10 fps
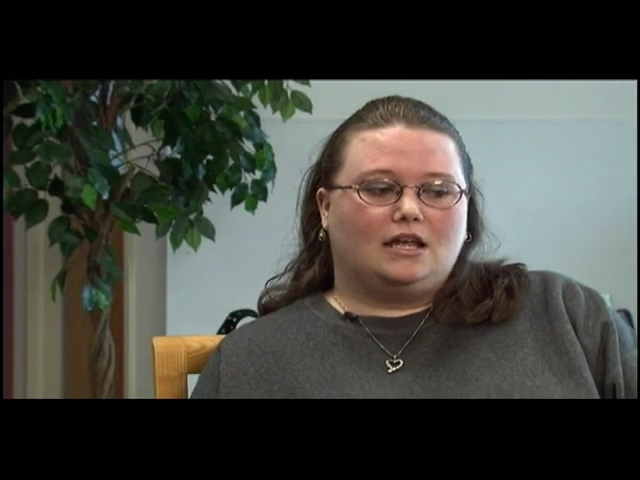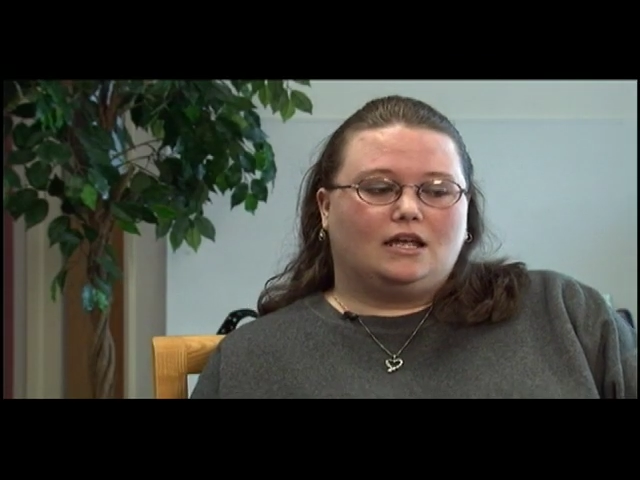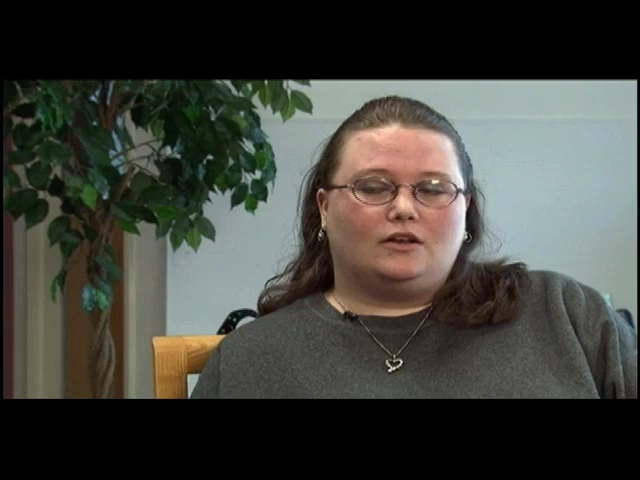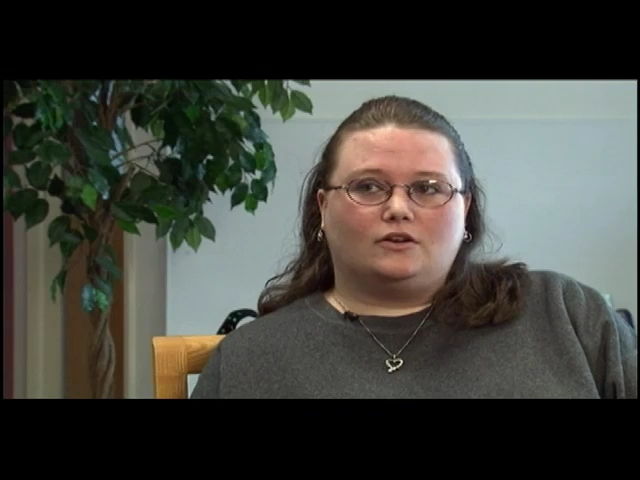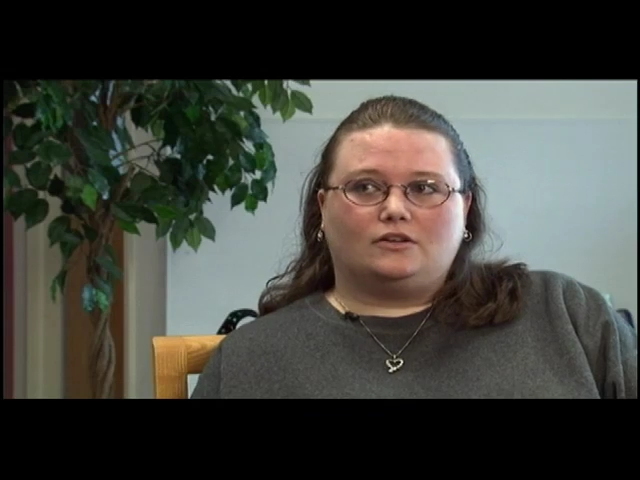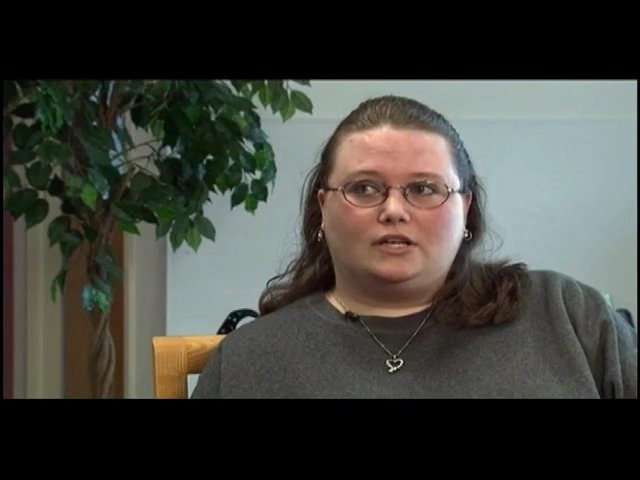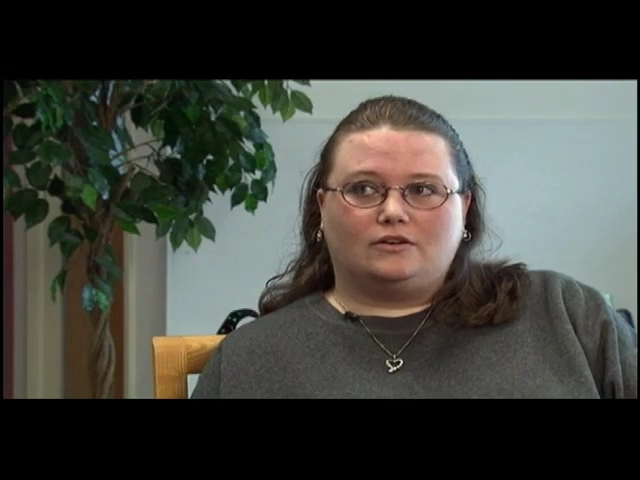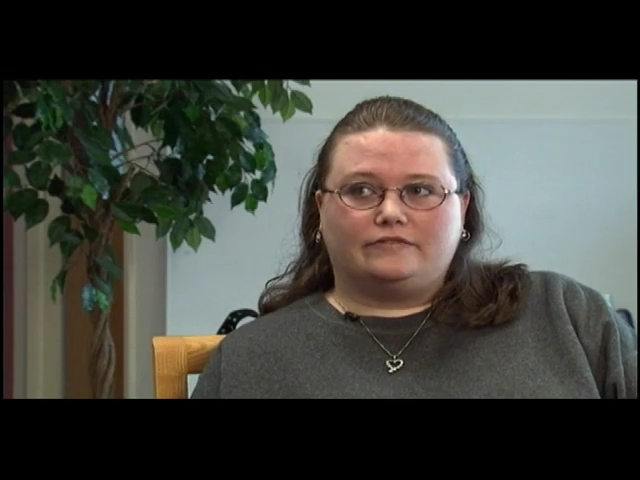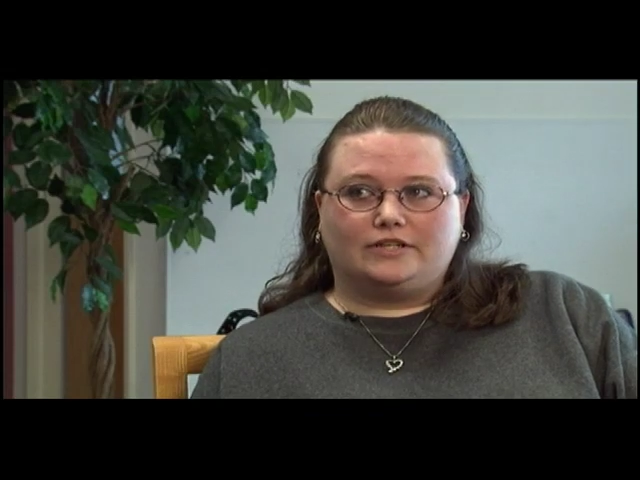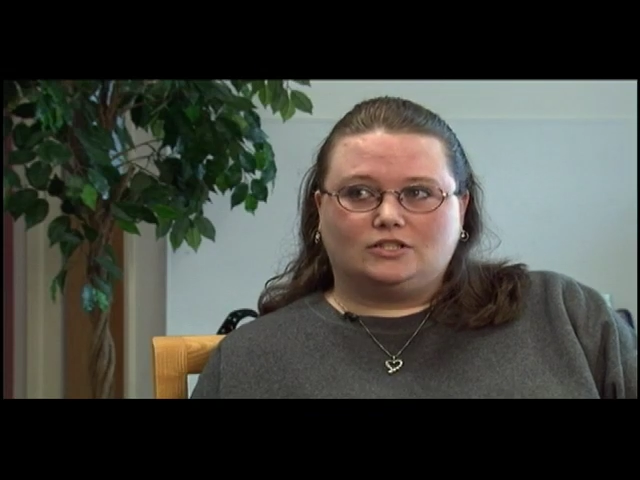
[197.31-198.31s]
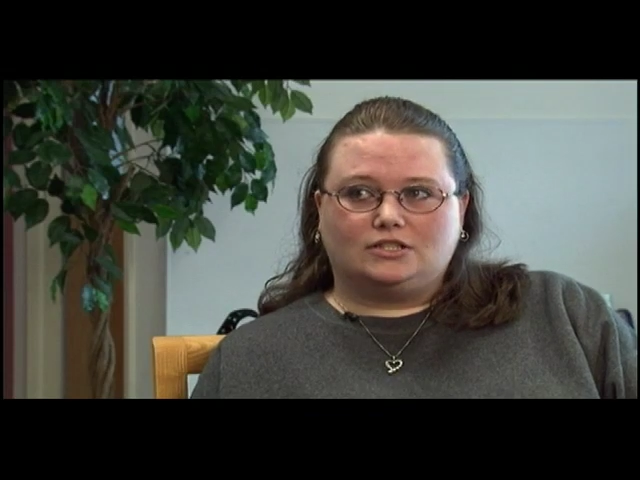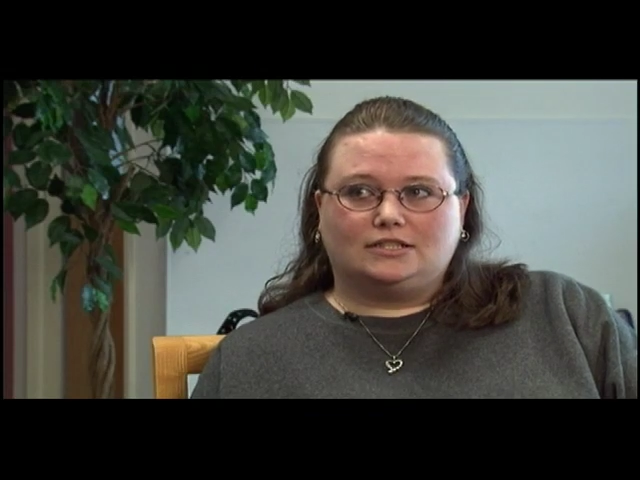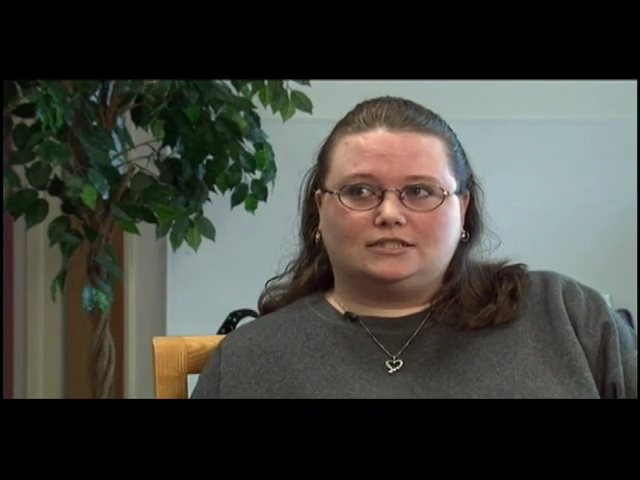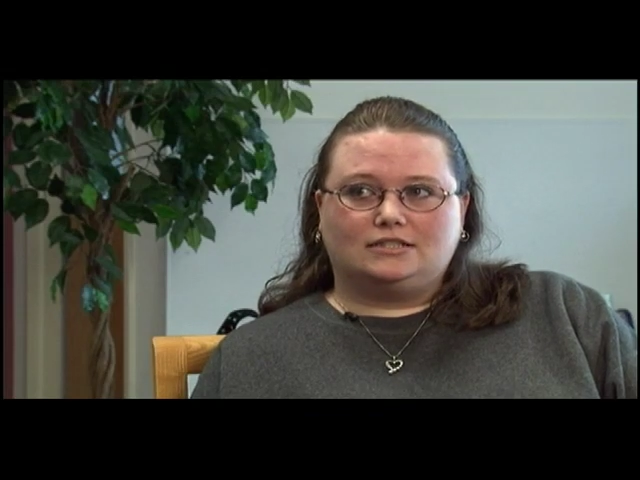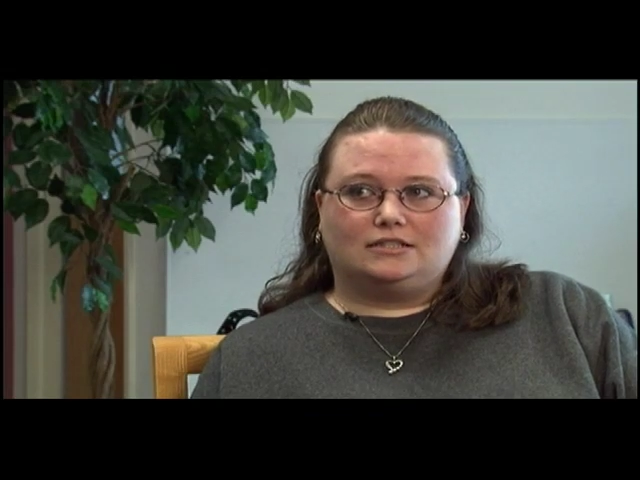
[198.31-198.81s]
an early
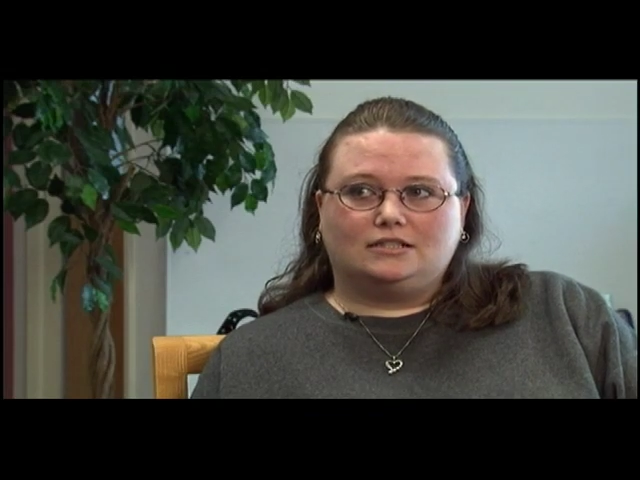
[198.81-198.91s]
interventionist.